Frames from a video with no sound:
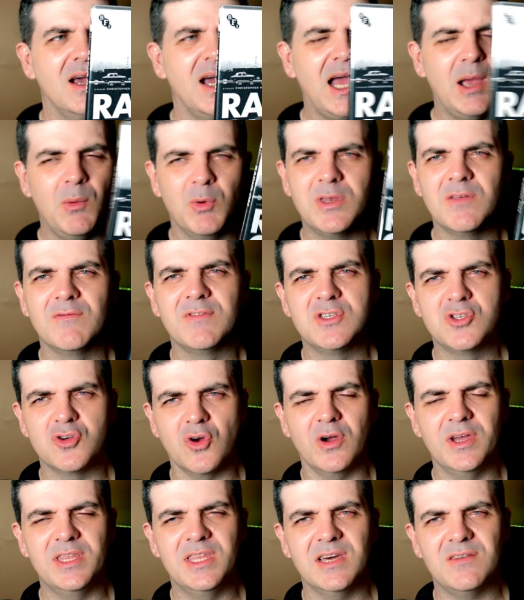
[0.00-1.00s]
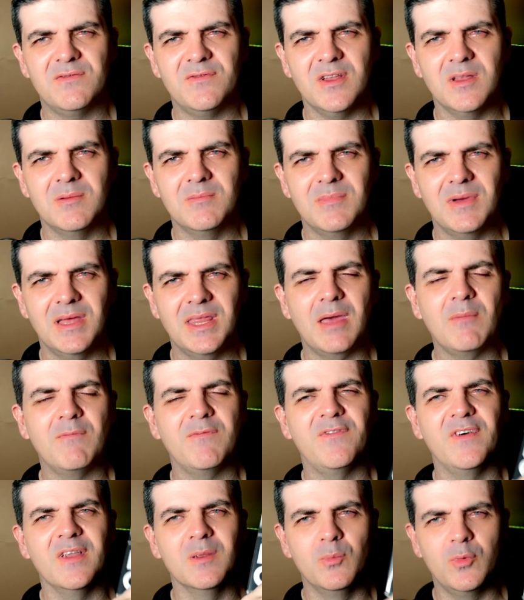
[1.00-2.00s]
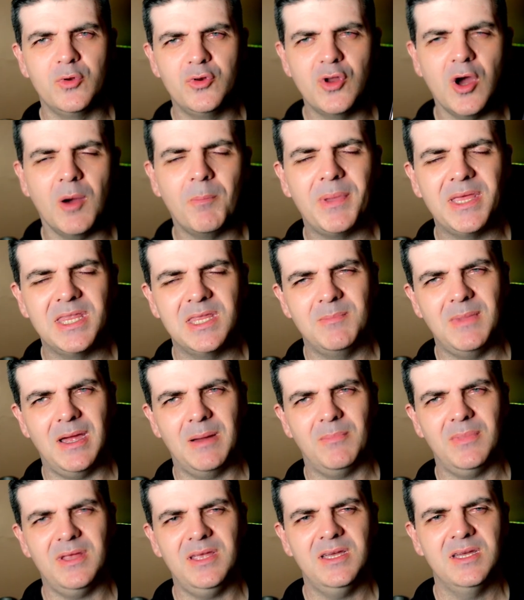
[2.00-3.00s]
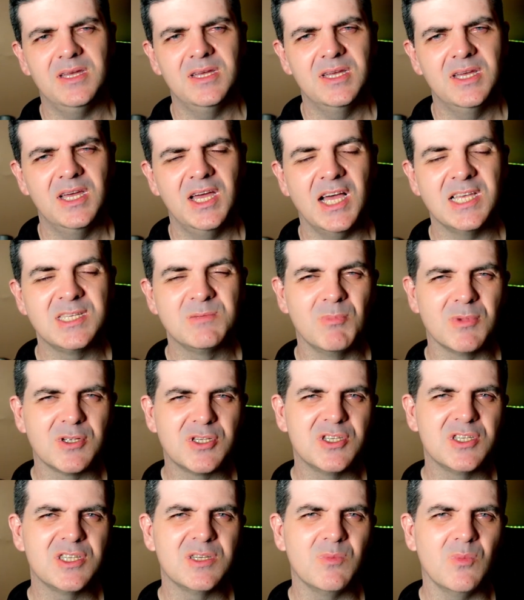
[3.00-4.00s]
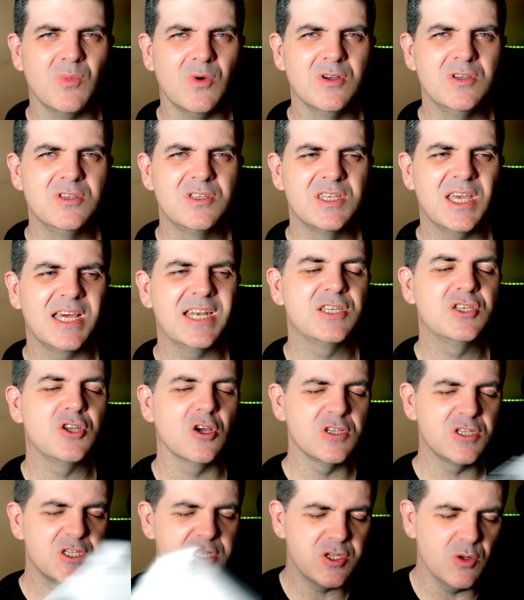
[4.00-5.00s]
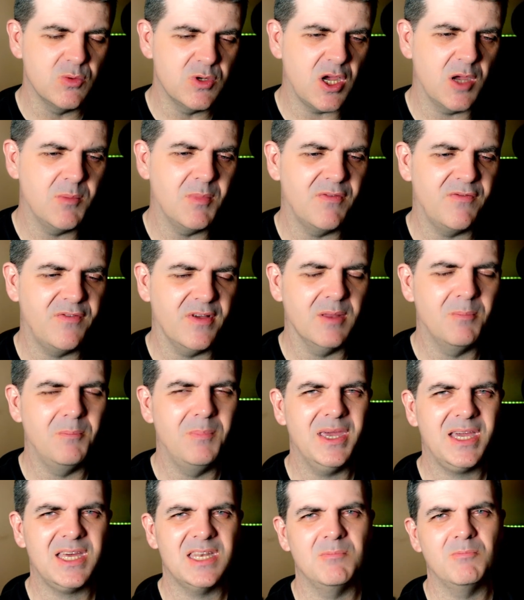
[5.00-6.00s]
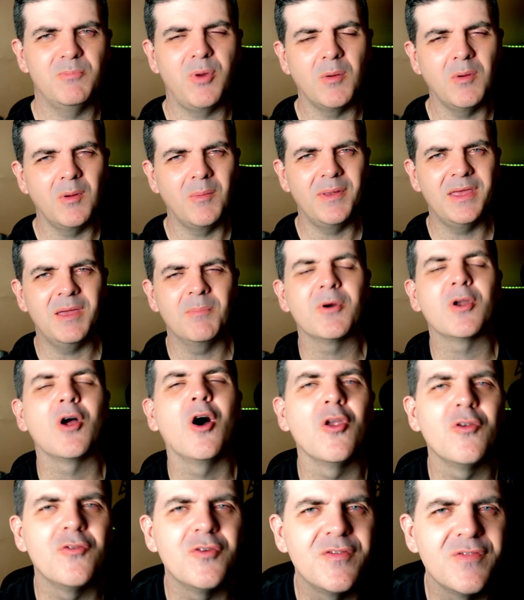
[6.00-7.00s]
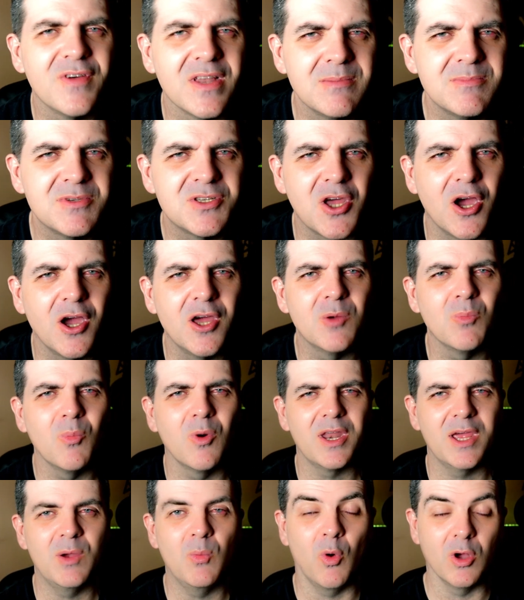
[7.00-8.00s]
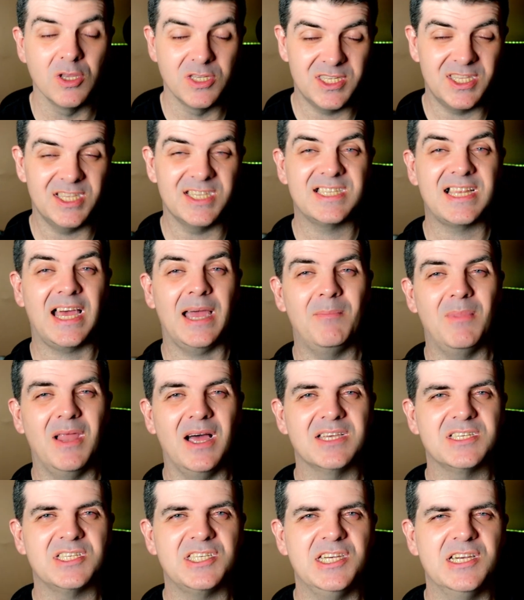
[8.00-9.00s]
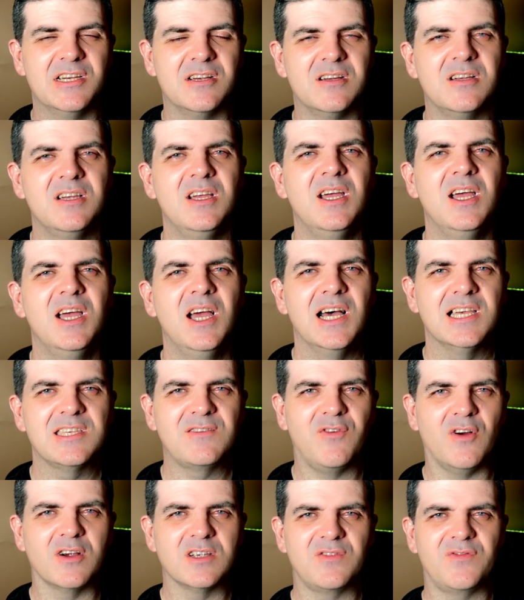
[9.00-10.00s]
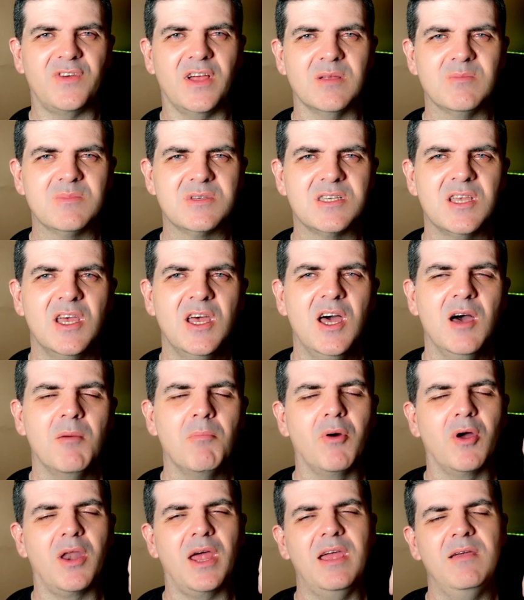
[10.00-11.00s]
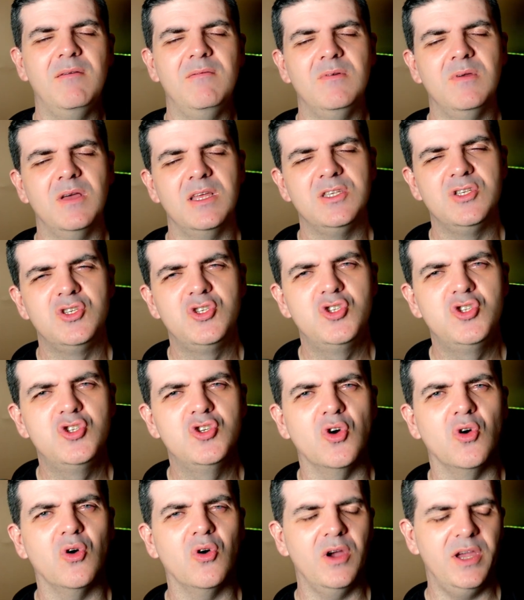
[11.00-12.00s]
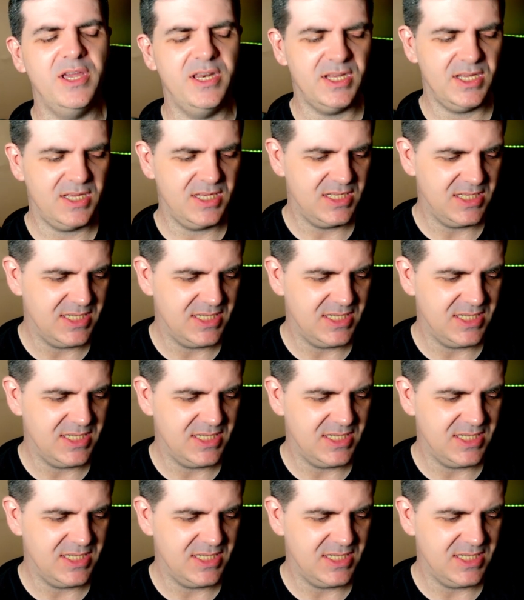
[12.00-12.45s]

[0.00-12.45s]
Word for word: I wouldn't have enjoyed that film. That film would not be in the memory as much as it was. And it does slow down my filmmaking. I'm probably about 100 films down on what I was at this time last year as far as films. But I enjoyed